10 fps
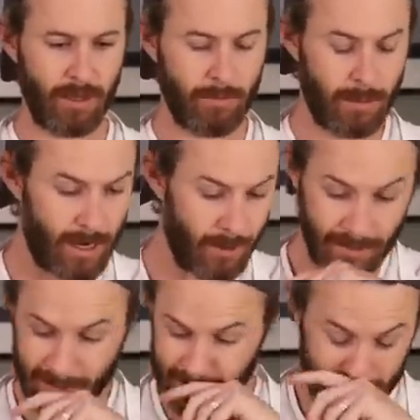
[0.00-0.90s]
big pile
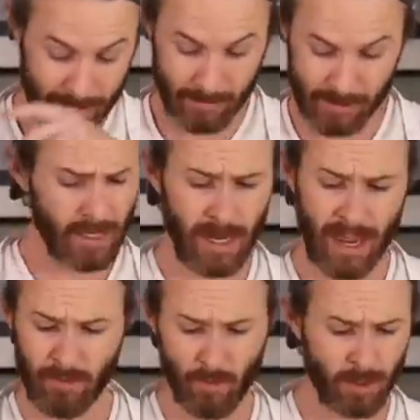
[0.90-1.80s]
lettuce cups, and
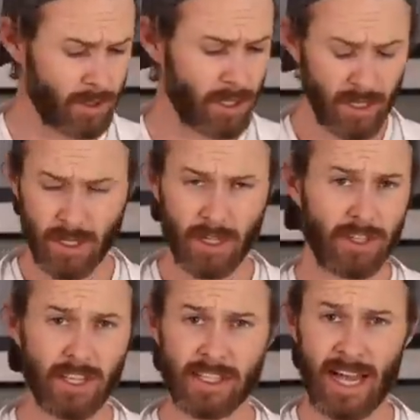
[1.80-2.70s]
everyone
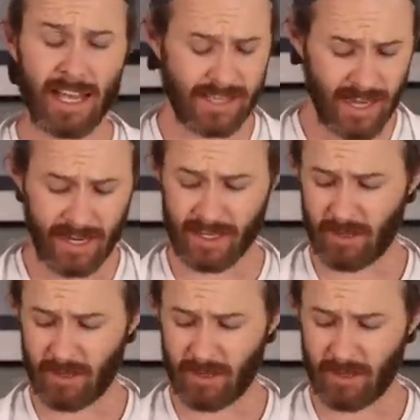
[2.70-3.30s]
just has at it.